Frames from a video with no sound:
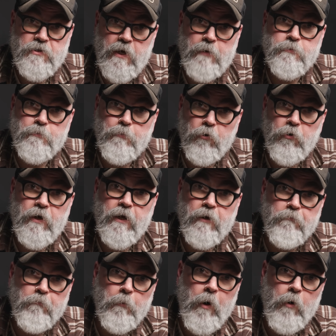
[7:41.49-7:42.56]
James
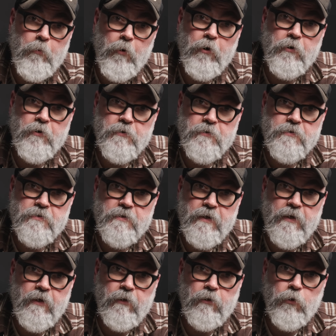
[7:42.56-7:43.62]
Perique from our partners
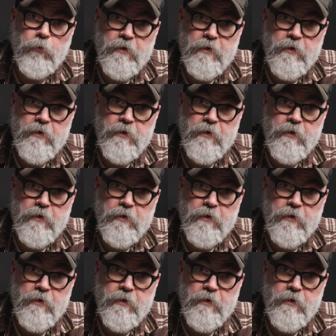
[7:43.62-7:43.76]
in